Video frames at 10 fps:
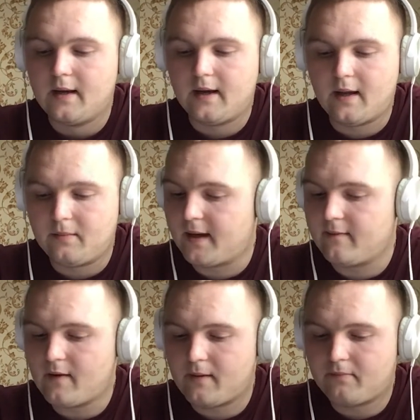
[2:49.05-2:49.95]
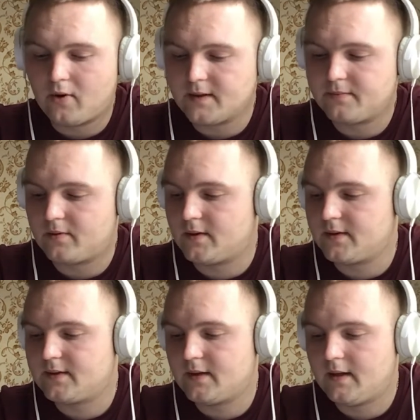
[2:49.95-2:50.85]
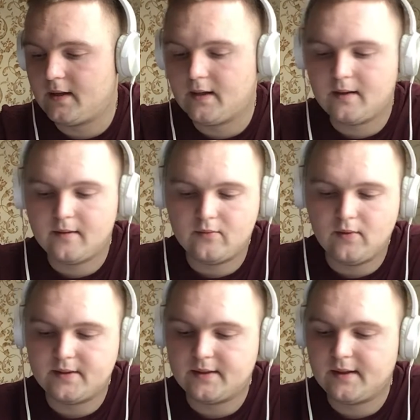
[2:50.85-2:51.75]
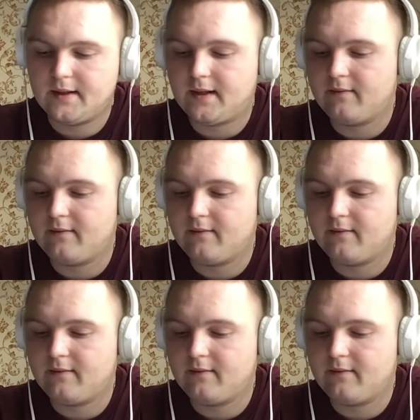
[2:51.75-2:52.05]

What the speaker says: and became very prosperous recently,